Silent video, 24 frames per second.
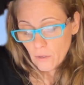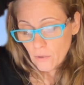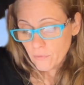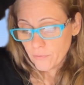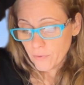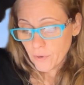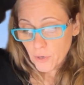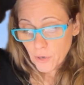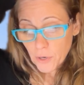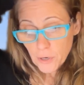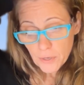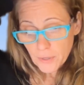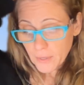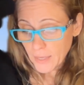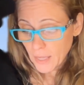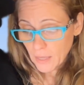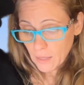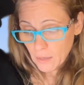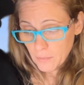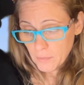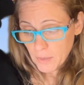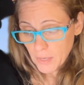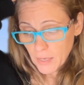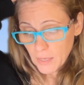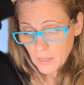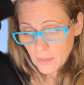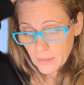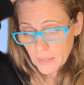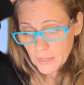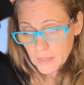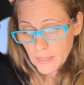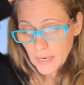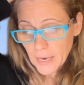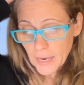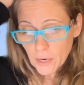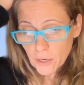For earth element, the
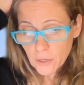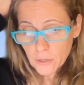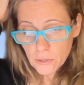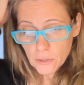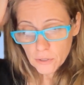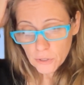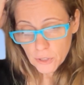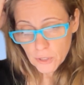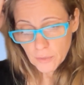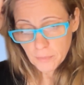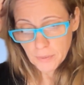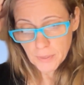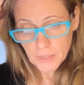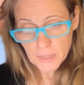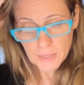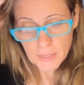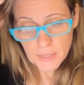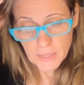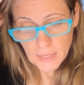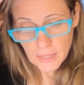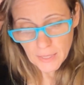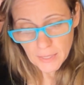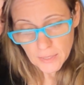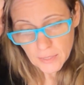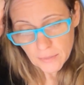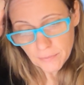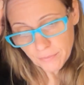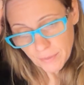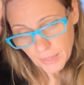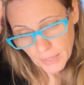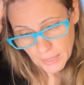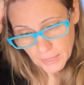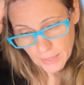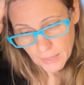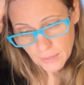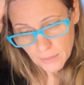diurnal triplicity is
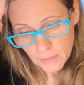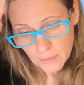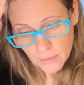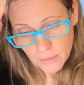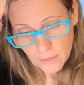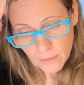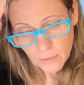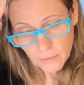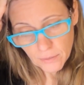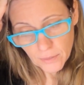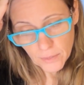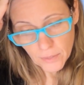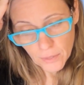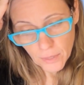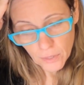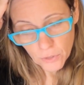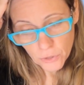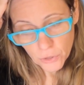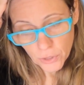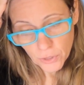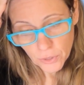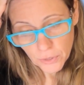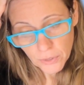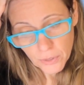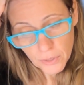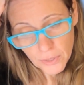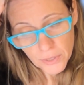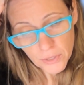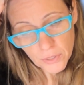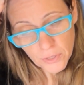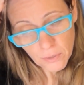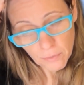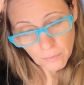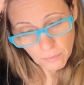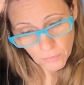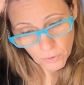Venus, the nocturnal
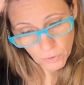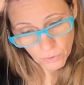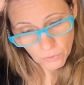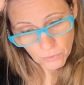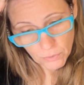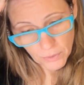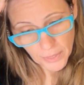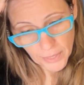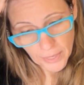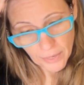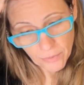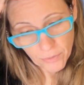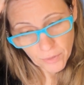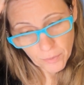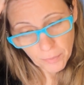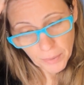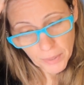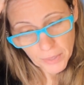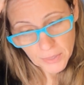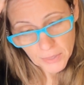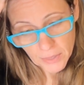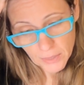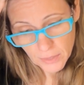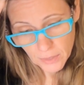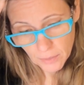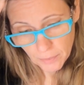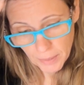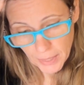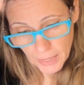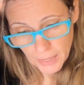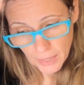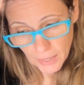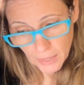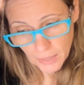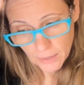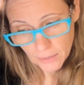is the moon, and the
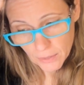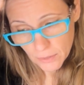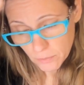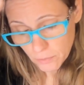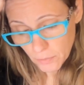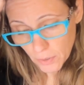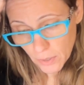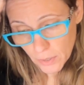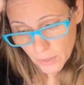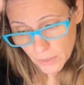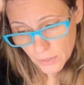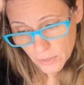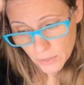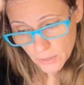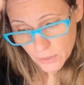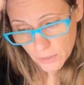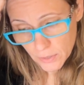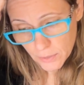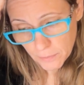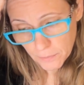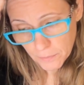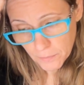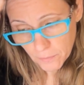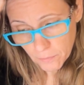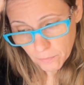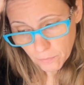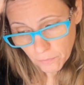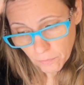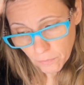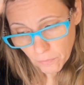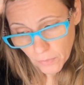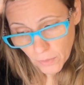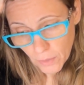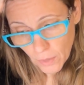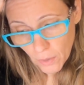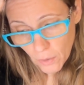participating is Mars.
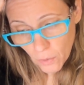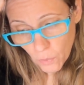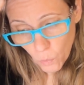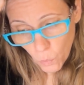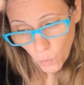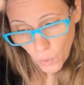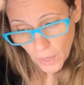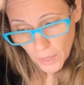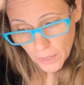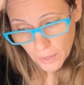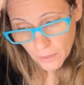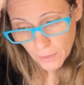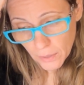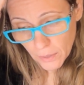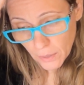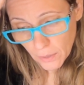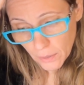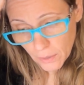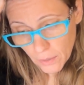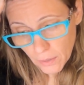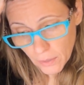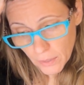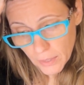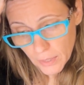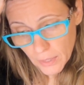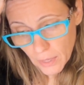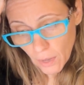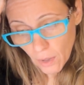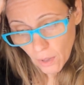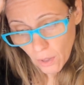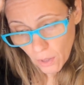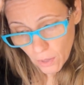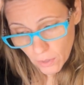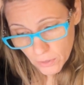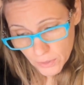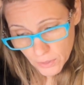Water
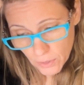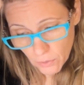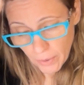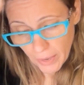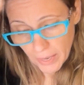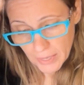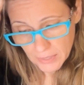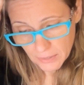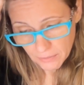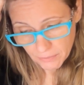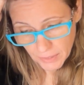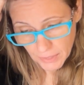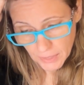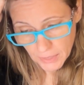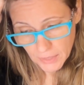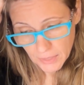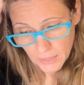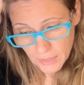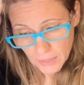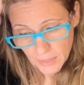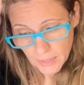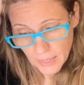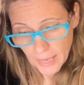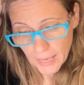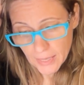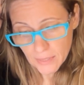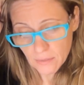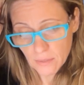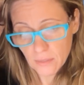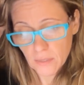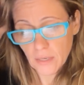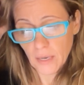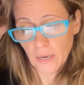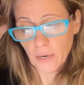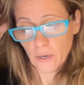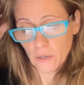also has Venus as the
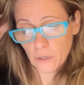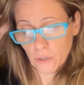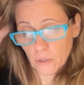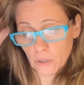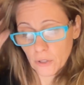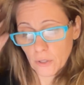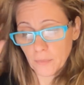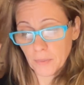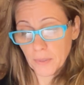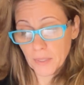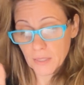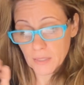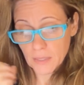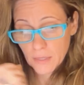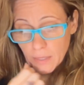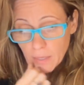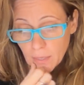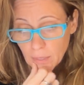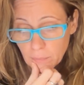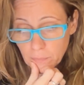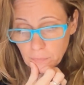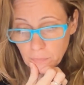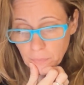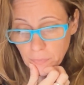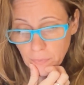diurnal triplicity.